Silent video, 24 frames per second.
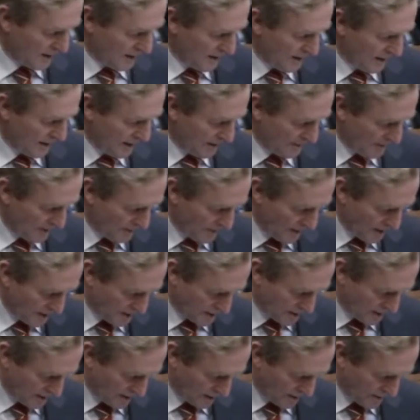Um, I might
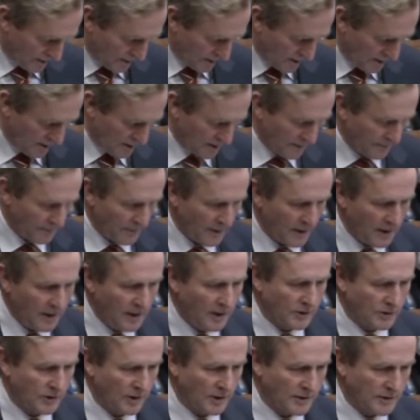say that the
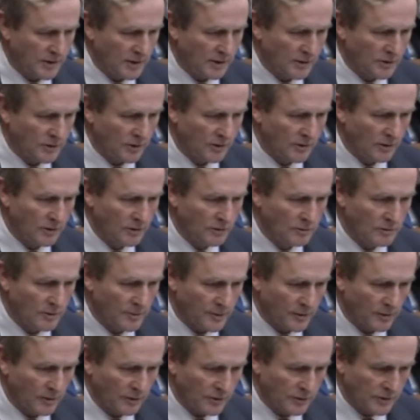HSE took a new
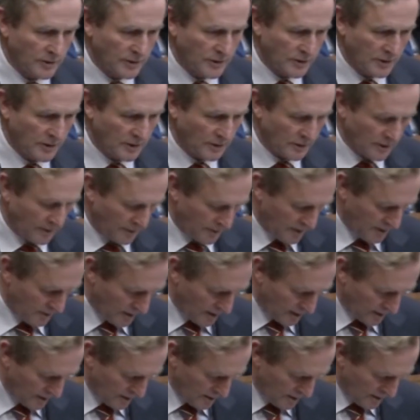approach this year, Deputy
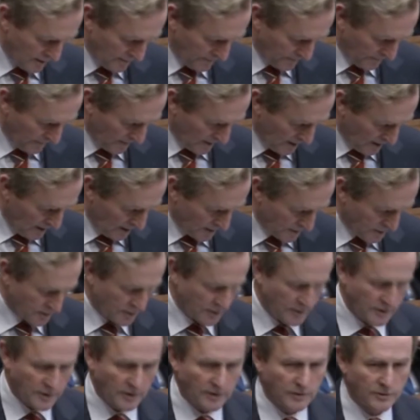Martin, uh, to,
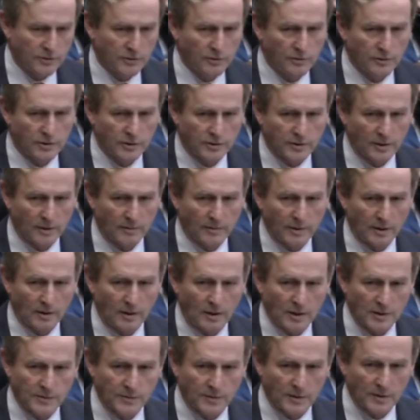to, to, determining
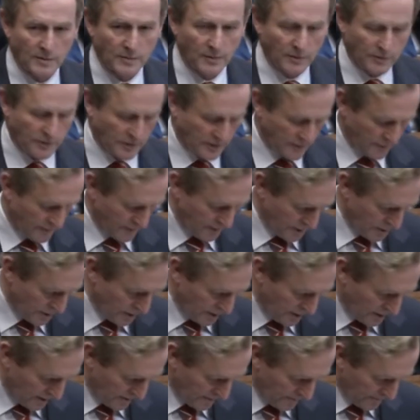hospital budgets for this
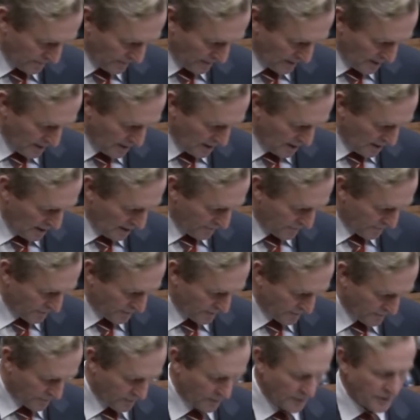year. Uh, for
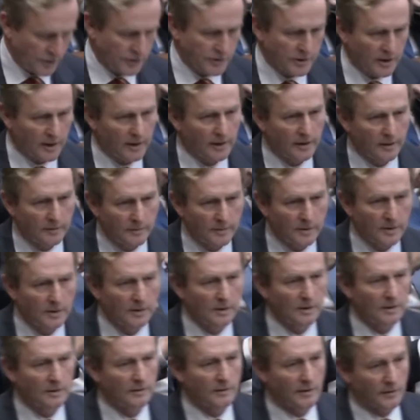the first time,
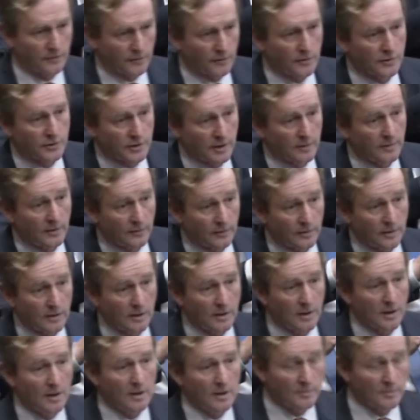the first time ever,
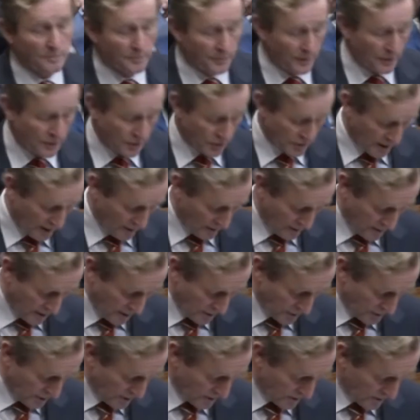budget
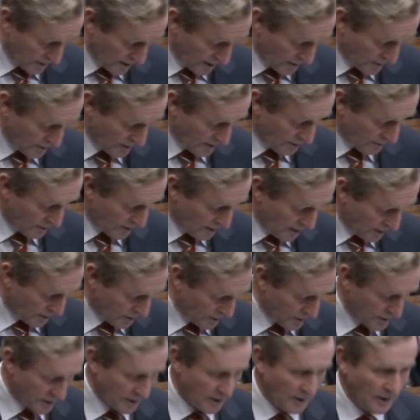allocations were actually
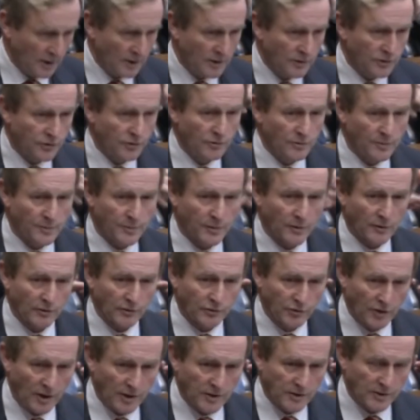related to
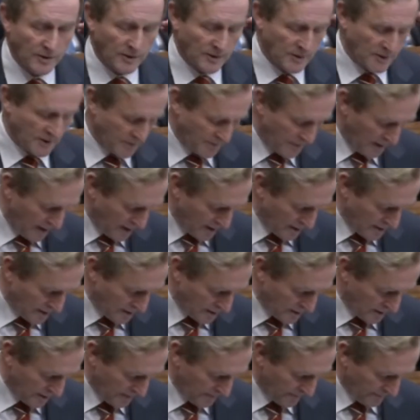projected
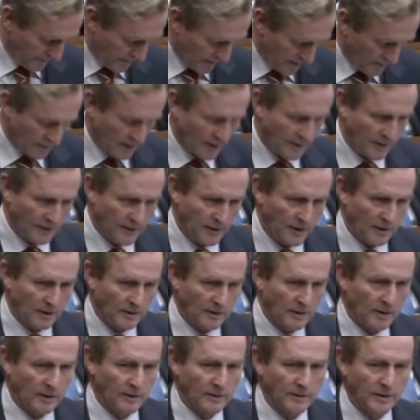spend rather than
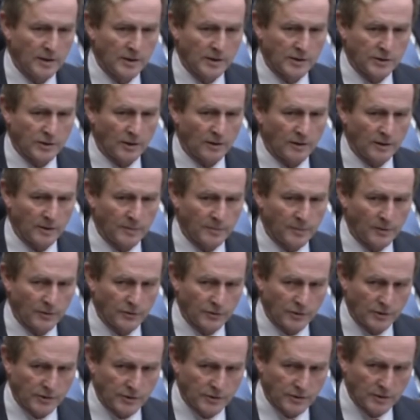on historic
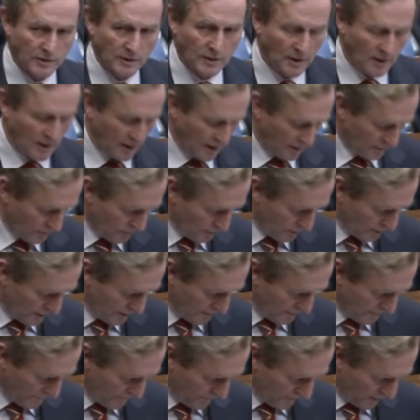budgets uh,
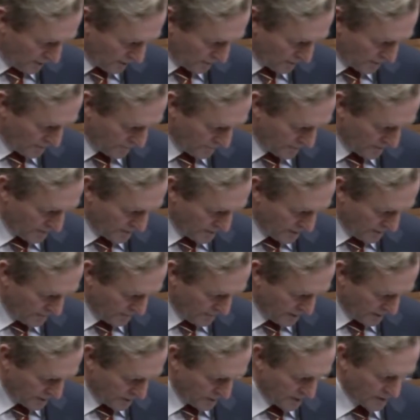rolling forward from
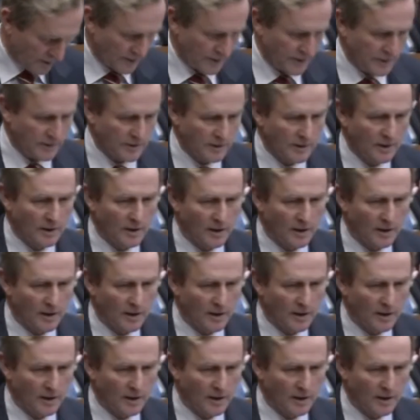previous years.